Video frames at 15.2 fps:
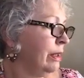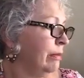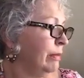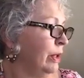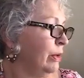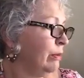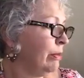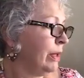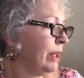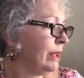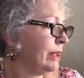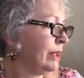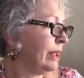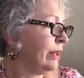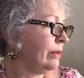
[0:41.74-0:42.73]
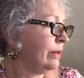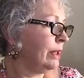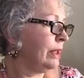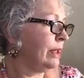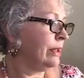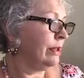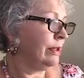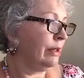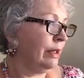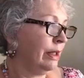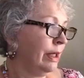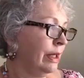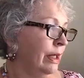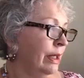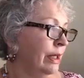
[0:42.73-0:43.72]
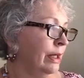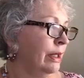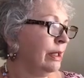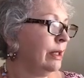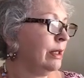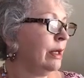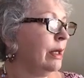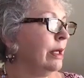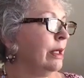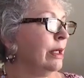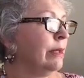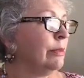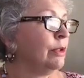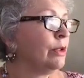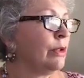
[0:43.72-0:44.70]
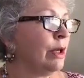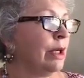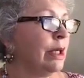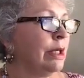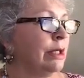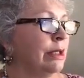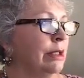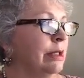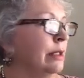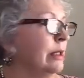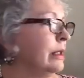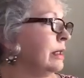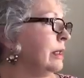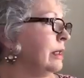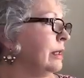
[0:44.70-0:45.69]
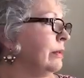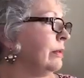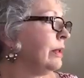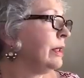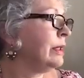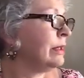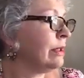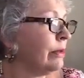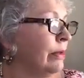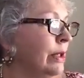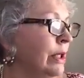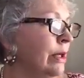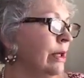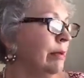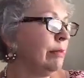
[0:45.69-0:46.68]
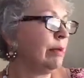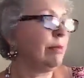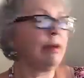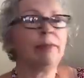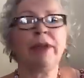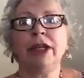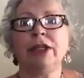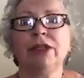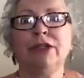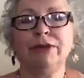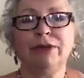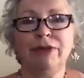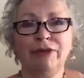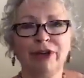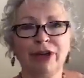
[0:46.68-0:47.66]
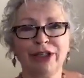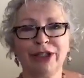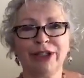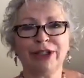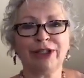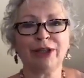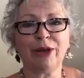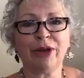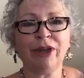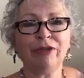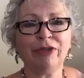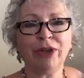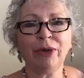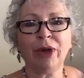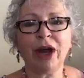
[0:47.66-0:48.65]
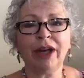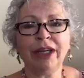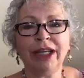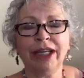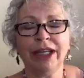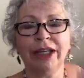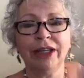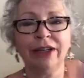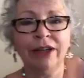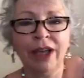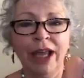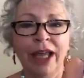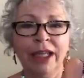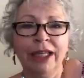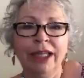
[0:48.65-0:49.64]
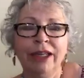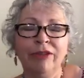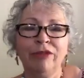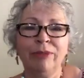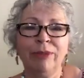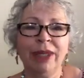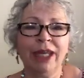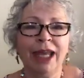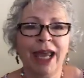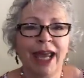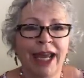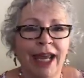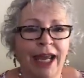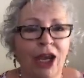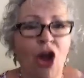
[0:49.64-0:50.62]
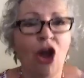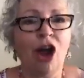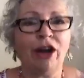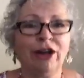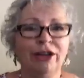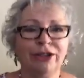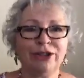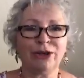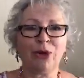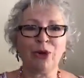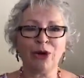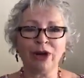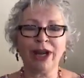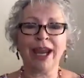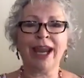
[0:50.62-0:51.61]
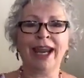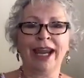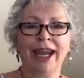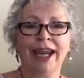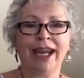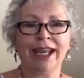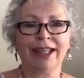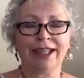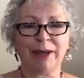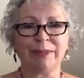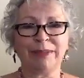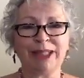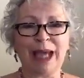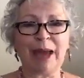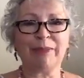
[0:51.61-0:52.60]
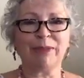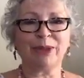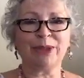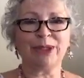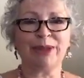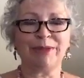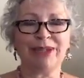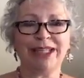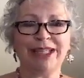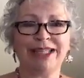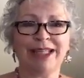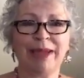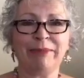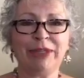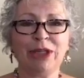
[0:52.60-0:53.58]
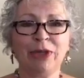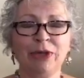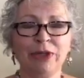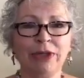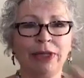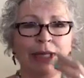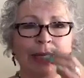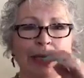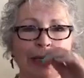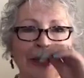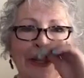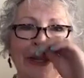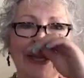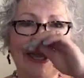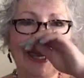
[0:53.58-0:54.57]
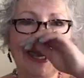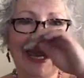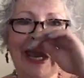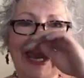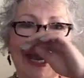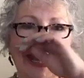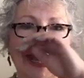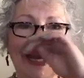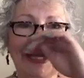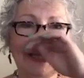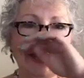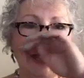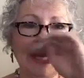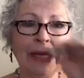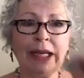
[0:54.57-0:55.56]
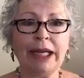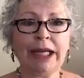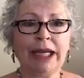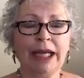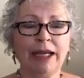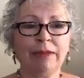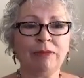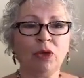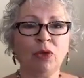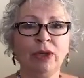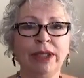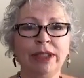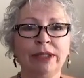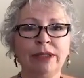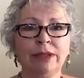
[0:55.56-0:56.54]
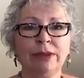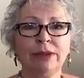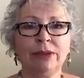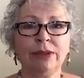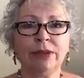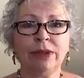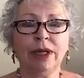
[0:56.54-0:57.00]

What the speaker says: mute my sound here, and I am trying to see what is going on, but my page isn't refreshing. So if you are here, give me a heart or a thumbs up or something to let me know you're here, and I am going to,